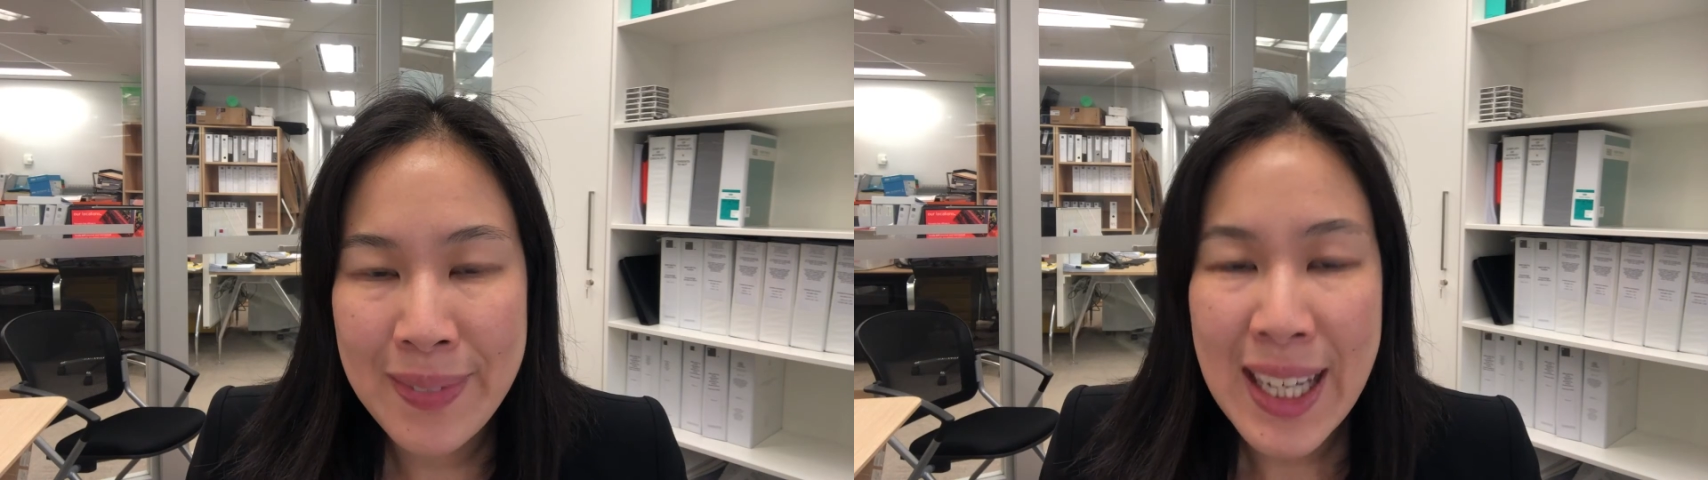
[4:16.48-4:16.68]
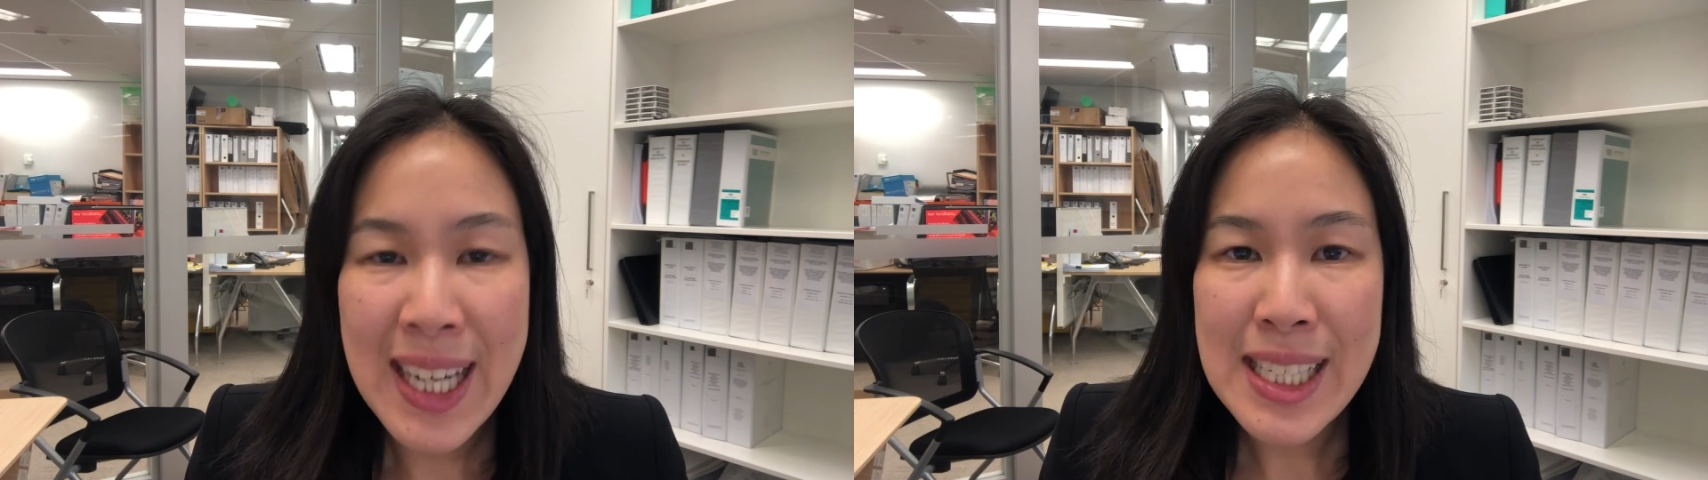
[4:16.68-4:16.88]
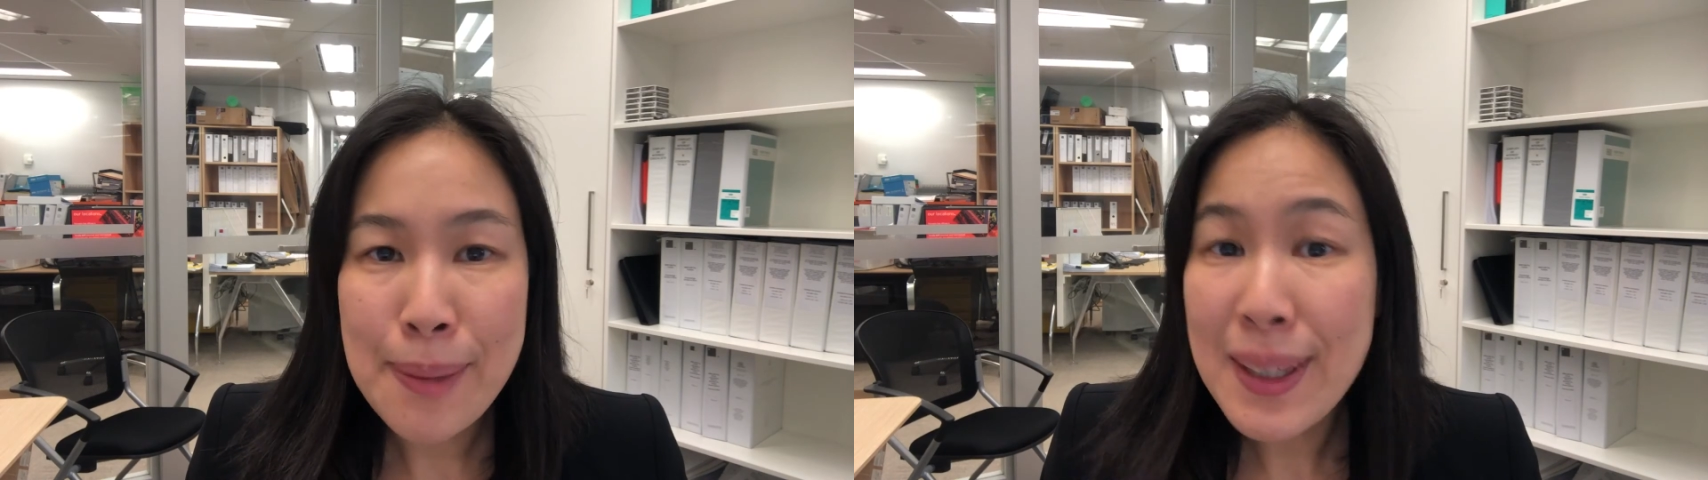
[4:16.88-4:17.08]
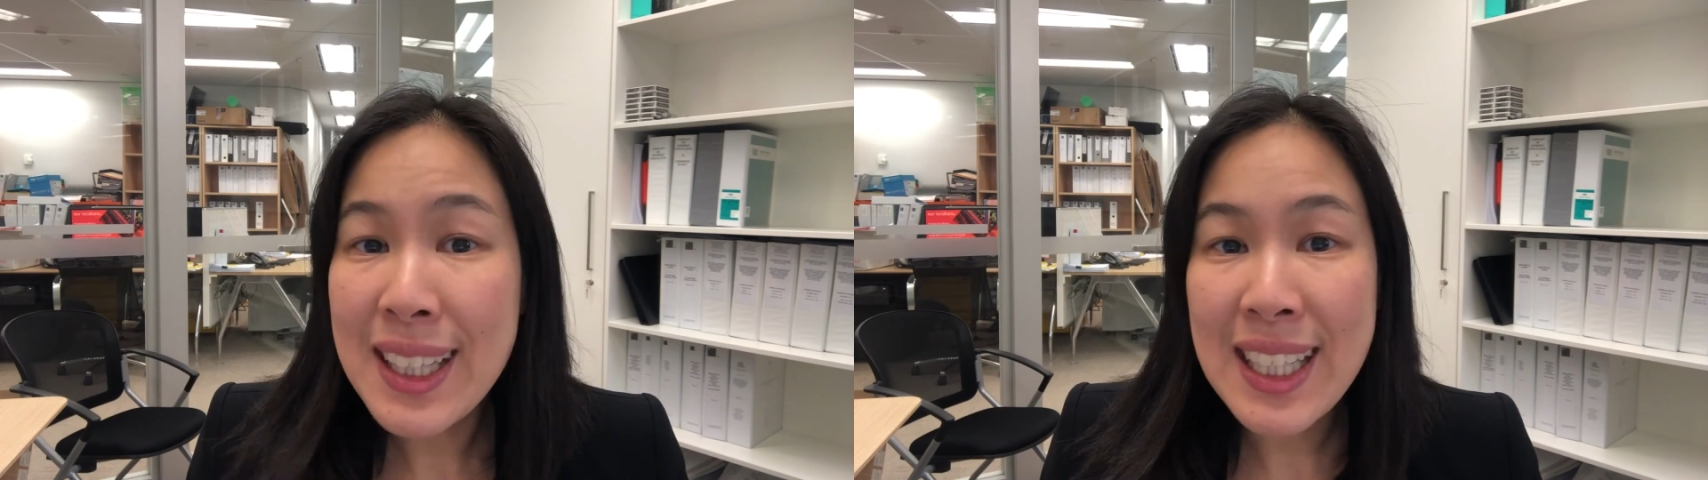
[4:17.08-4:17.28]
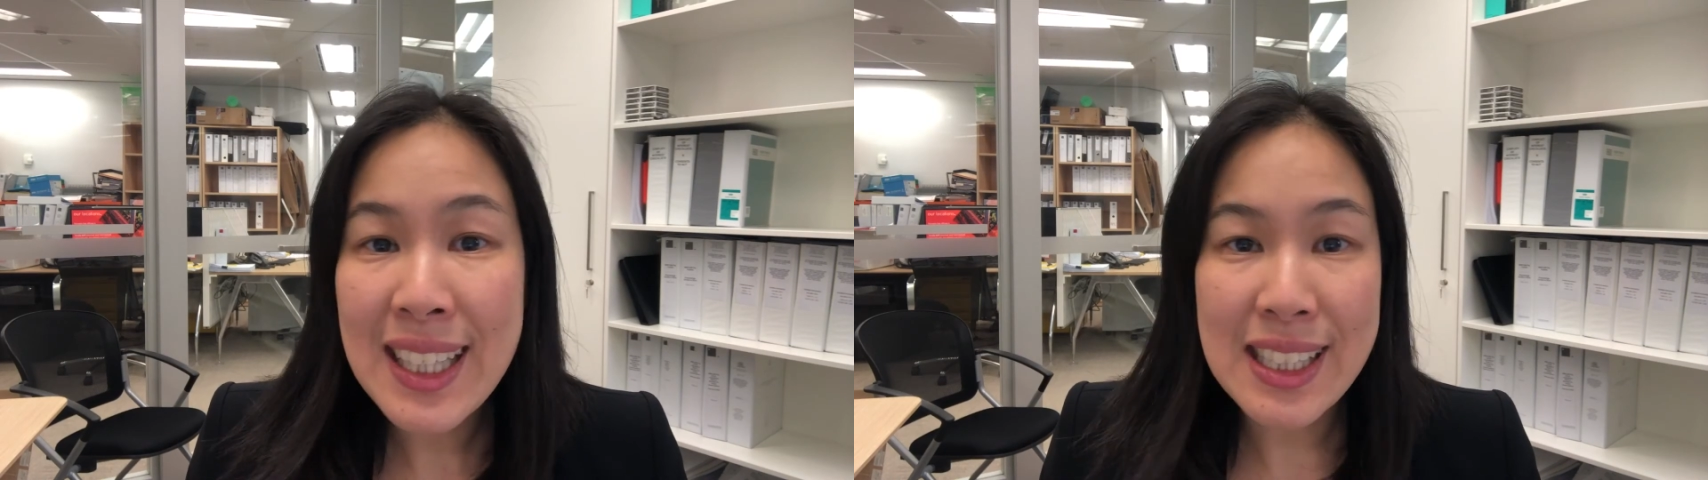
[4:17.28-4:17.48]

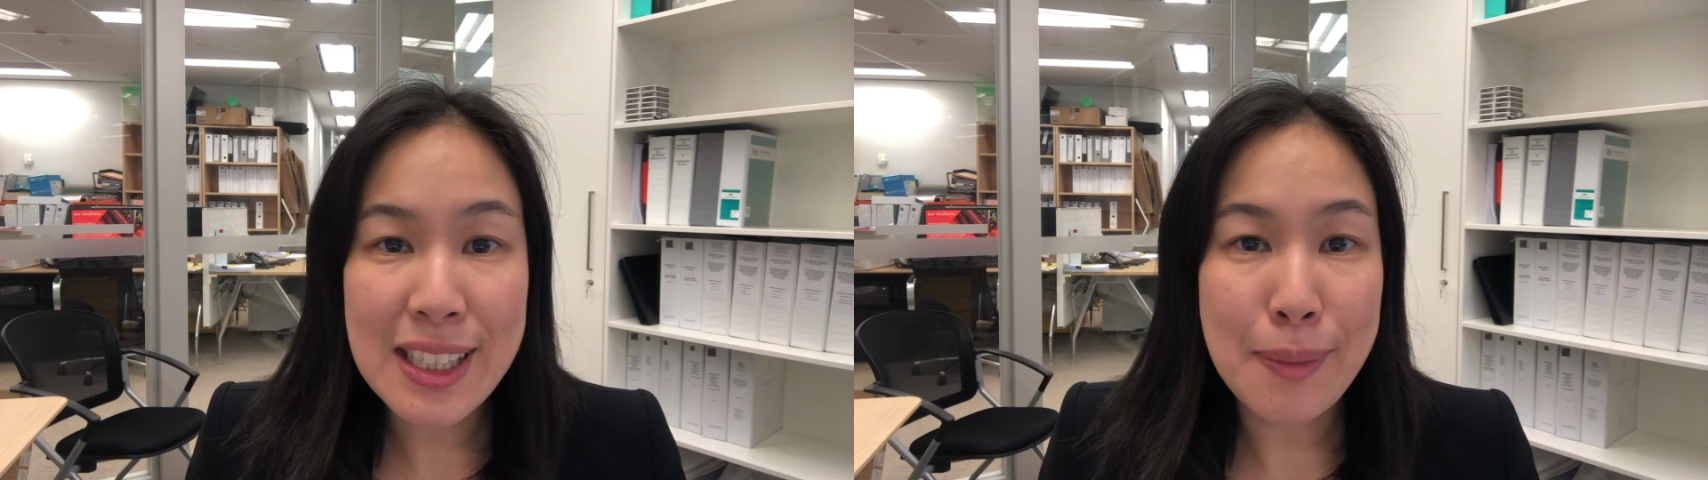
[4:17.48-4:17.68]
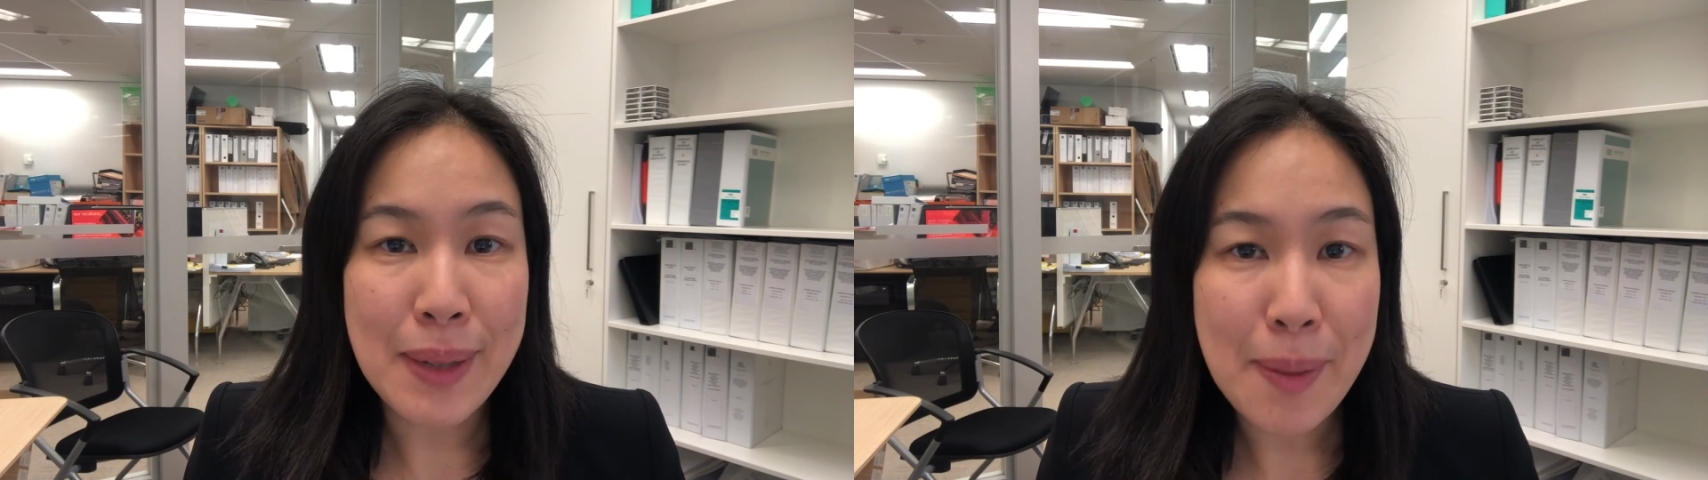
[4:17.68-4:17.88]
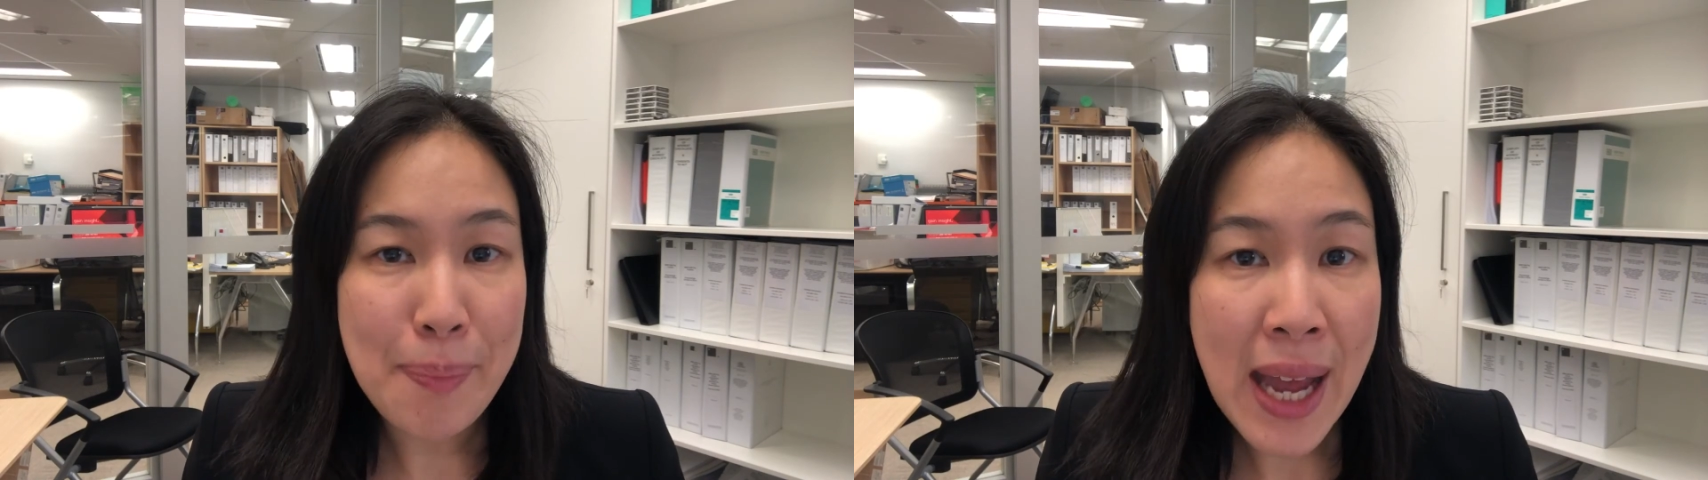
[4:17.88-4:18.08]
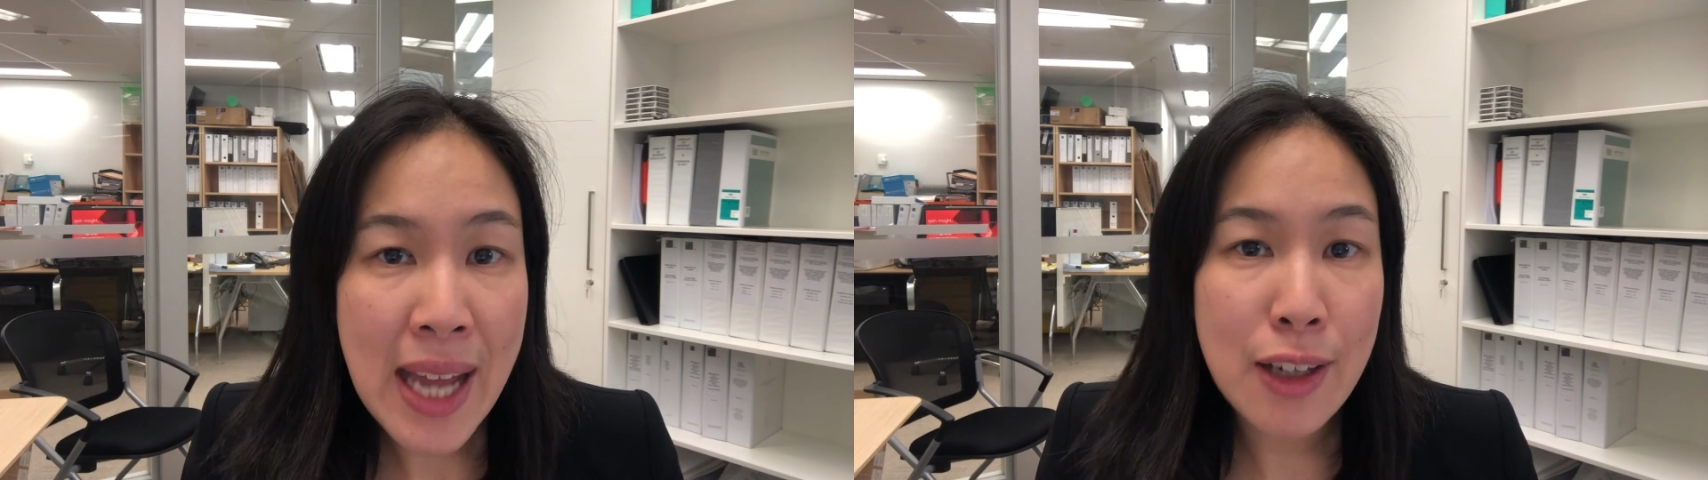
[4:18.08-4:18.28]
Typically this could be a bank